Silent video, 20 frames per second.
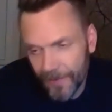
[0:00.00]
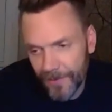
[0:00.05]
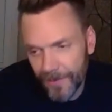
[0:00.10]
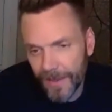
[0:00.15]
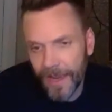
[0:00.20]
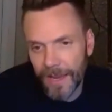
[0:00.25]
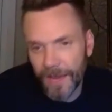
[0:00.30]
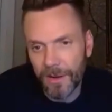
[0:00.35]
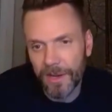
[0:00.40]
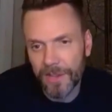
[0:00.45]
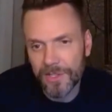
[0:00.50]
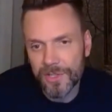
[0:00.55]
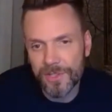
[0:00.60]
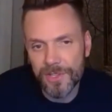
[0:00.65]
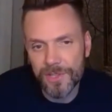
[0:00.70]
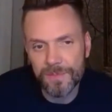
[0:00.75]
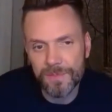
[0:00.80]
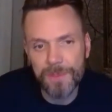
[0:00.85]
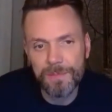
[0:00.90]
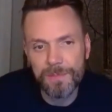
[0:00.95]
yeah, I
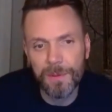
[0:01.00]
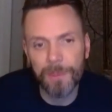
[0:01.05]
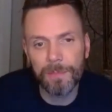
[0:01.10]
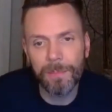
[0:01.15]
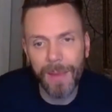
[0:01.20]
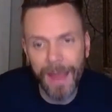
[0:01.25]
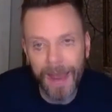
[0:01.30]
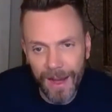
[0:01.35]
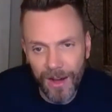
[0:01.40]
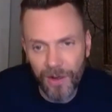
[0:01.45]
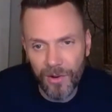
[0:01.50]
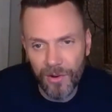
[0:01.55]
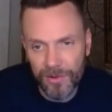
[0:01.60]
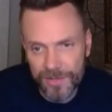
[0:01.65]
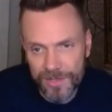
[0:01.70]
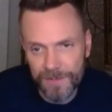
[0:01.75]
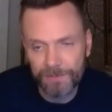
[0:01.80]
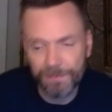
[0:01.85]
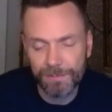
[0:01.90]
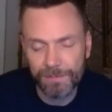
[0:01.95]
should just be
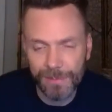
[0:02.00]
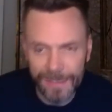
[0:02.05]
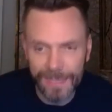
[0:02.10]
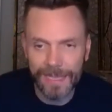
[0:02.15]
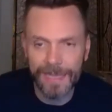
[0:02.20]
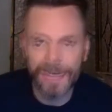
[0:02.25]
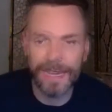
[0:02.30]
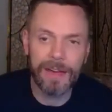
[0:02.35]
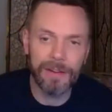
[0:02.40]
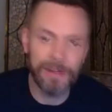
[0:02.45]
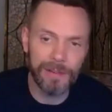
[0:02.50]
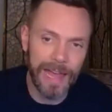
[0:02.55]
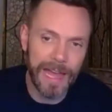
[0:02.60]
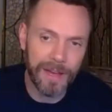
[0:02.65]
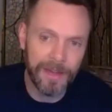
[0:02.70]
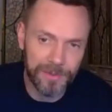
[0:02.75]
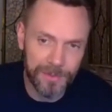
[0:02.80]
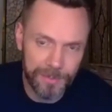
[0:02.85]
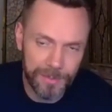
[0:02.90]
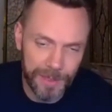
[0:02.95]
prepared to play it out
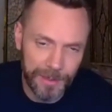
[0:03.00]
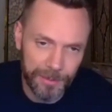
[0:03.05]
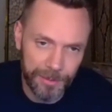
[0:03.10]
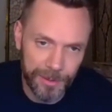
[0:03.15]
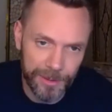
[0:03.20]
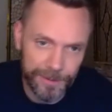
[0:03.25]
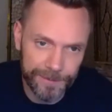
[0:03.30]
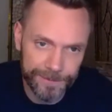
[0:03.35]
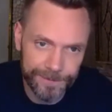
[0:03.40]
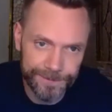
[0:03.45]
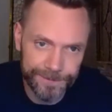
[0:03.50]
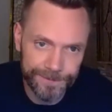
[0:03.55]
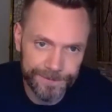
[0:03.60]
loud to people.